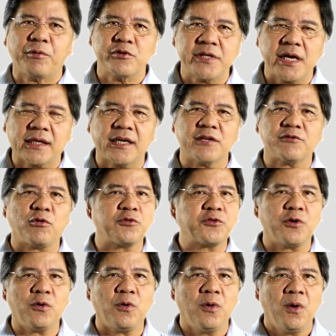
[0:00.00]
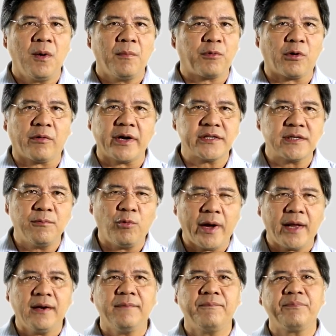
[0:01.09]
project is also progressing
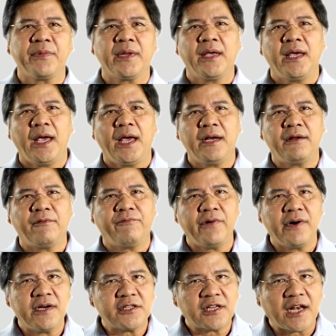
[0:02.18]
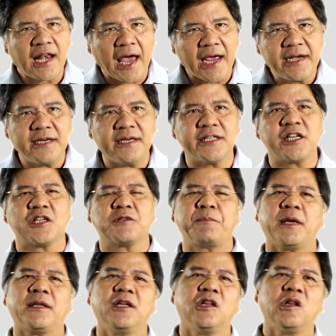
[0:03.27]
well, and the first line is
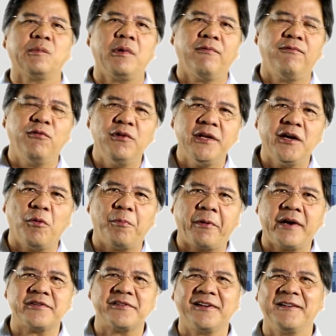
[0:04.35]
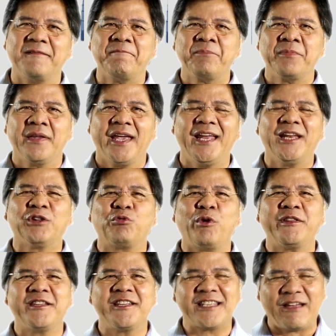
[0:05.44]
expected to be fully operational in
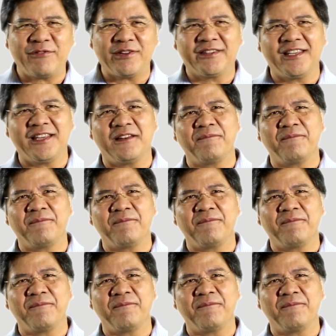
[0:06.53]
2017.